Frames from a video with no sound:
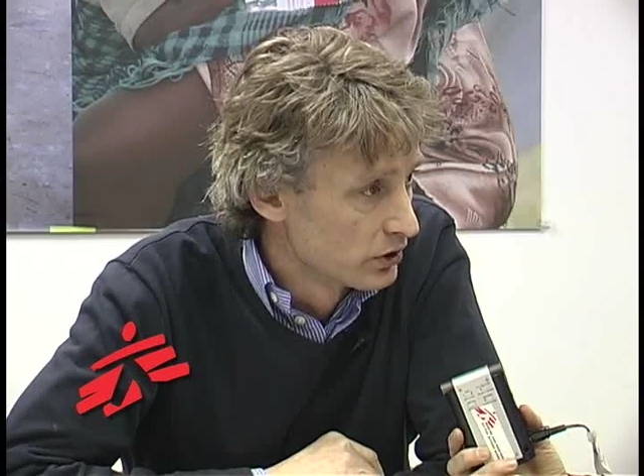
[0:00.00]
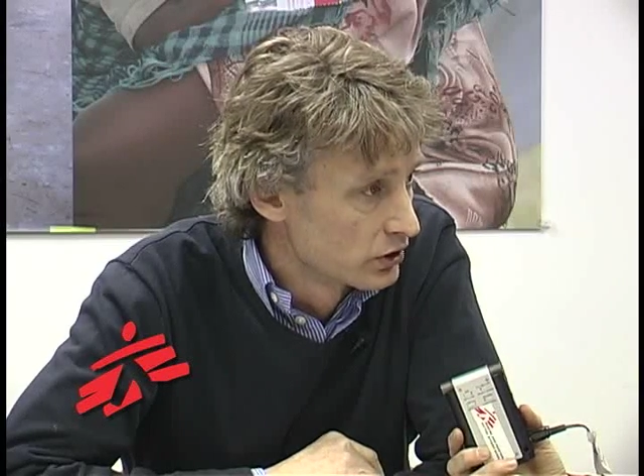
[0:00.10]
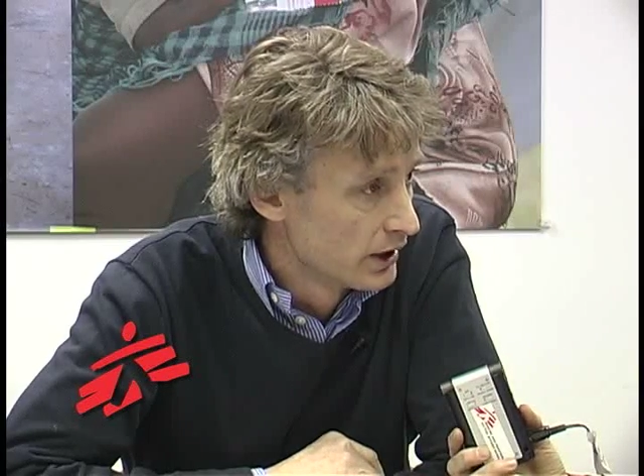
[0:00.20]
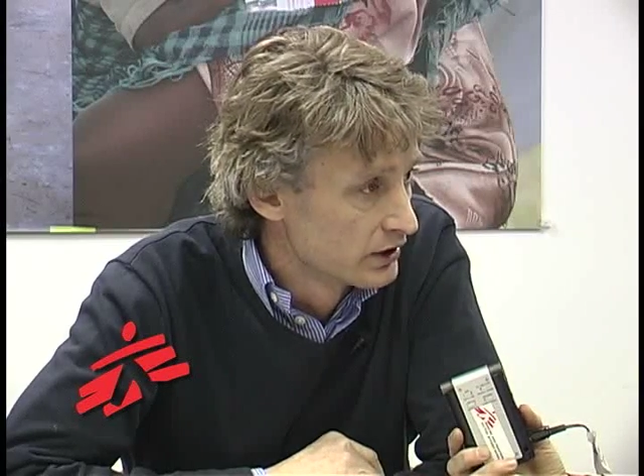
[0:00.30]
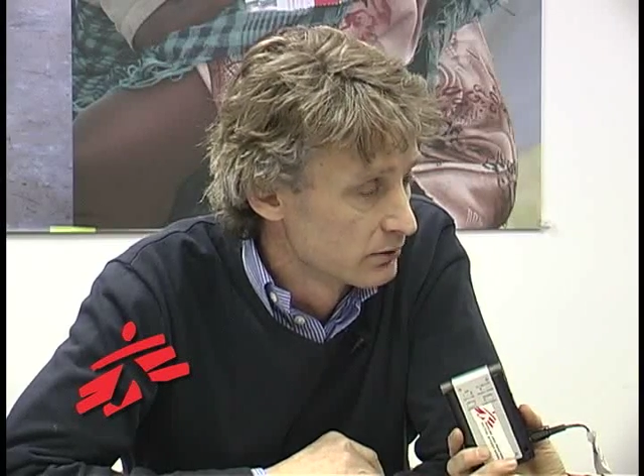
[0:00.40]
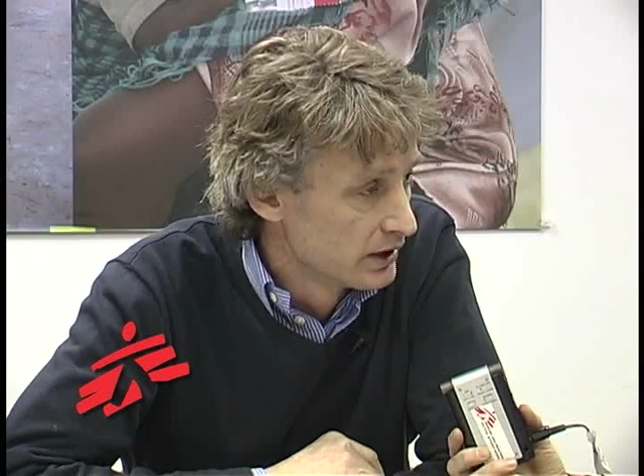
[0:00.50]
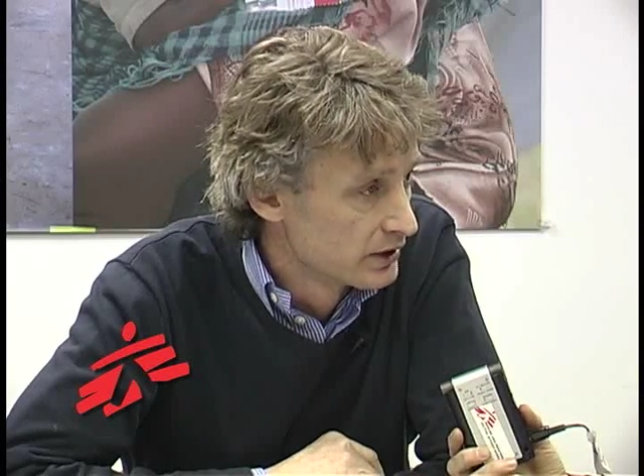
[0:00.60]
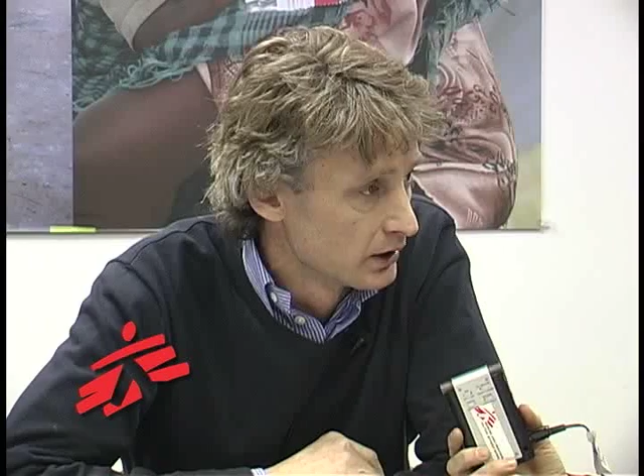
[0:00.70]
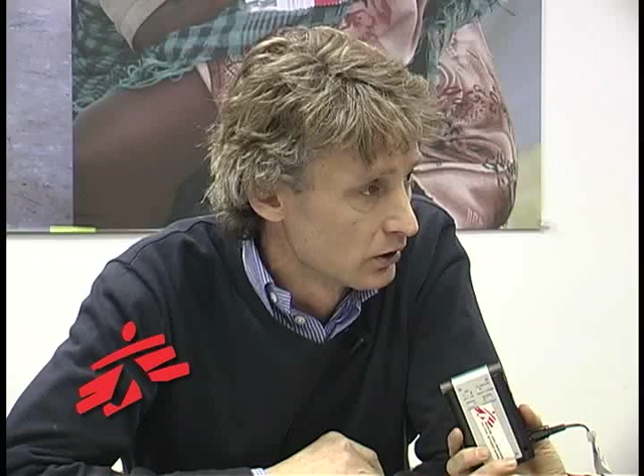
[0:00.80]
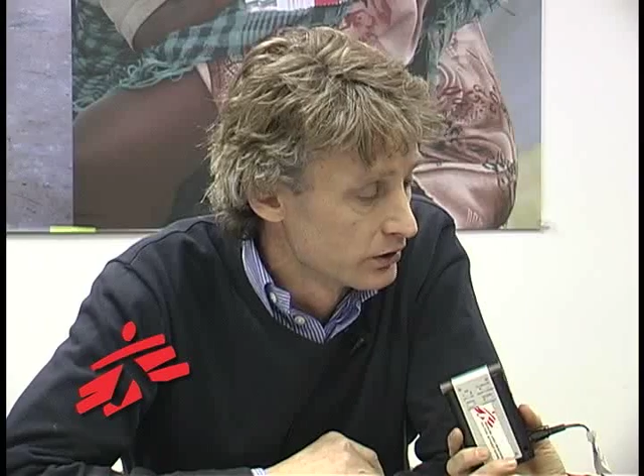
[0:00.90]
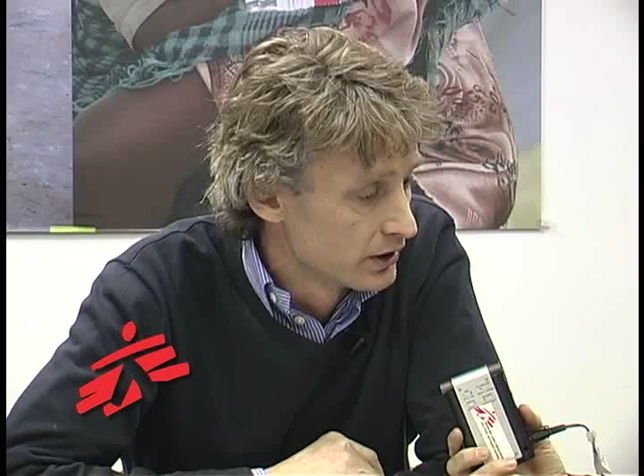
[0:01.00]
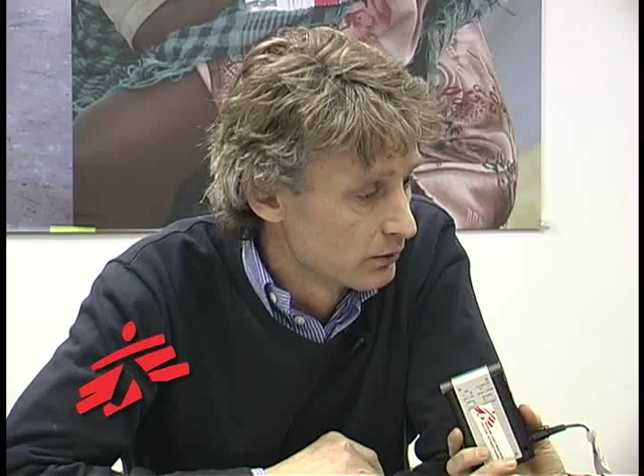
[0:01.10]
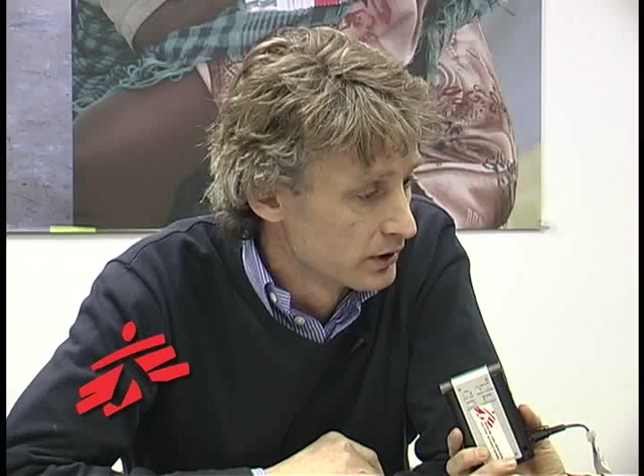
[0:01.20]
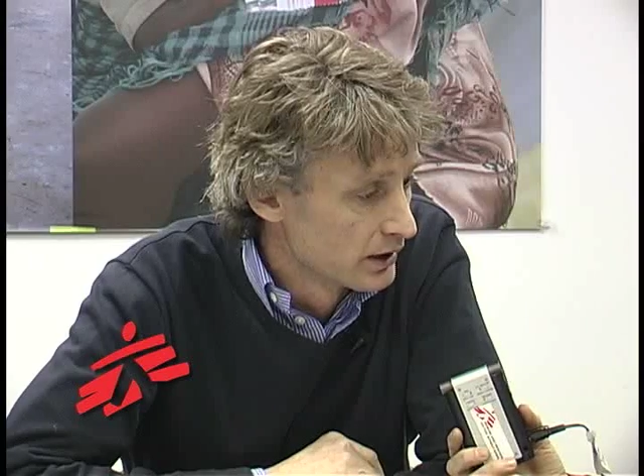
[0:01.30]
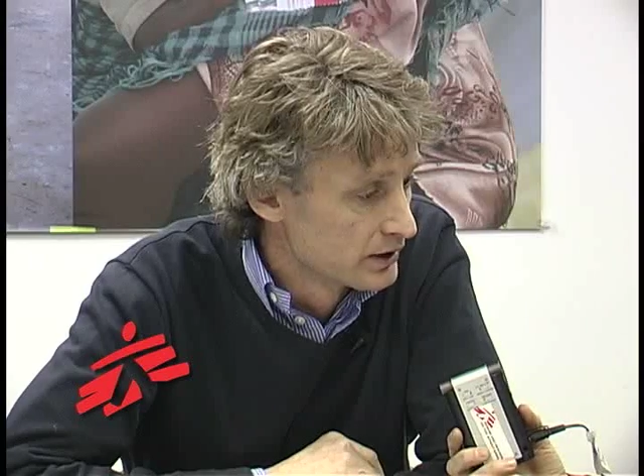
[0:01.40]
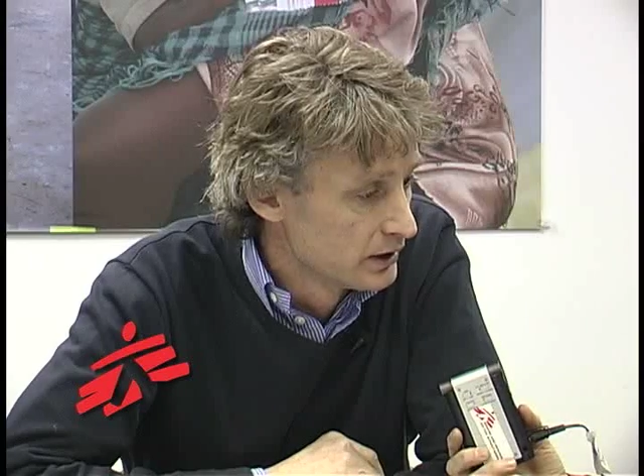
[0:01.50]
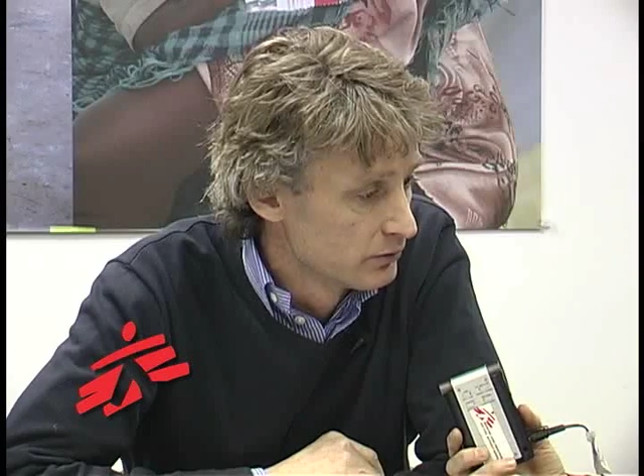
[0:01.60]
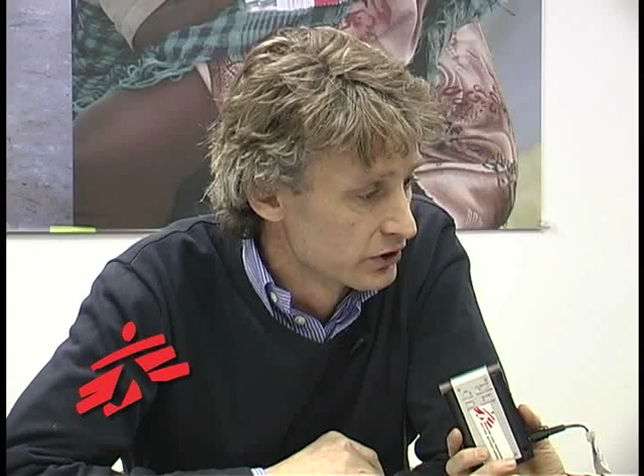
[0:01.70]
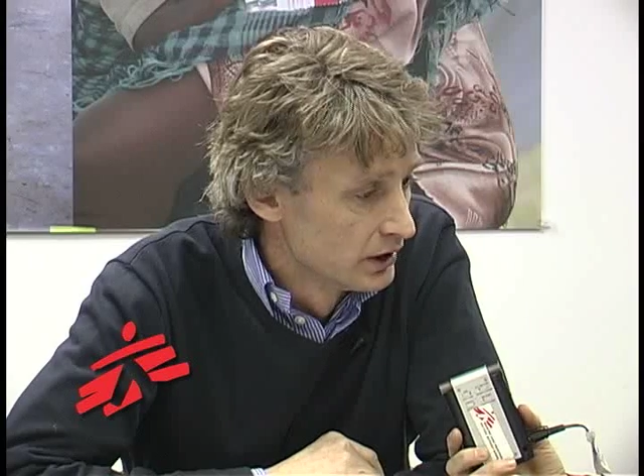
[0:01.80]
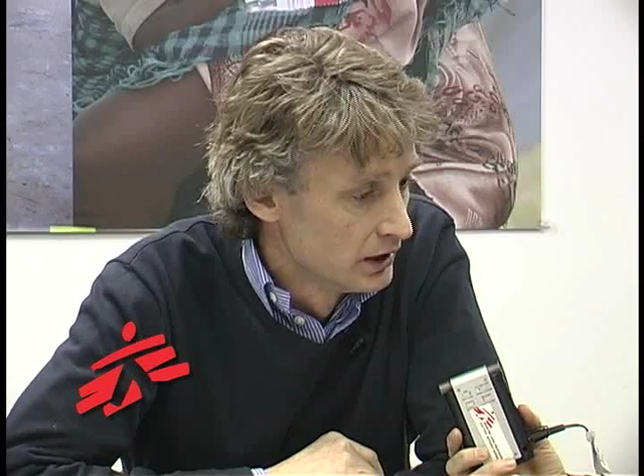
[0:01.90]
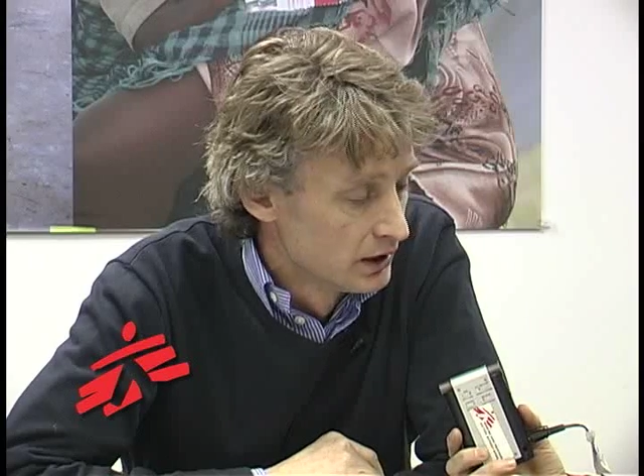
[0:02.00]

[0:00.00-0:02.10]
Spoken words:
trying to maintain contact with our teams,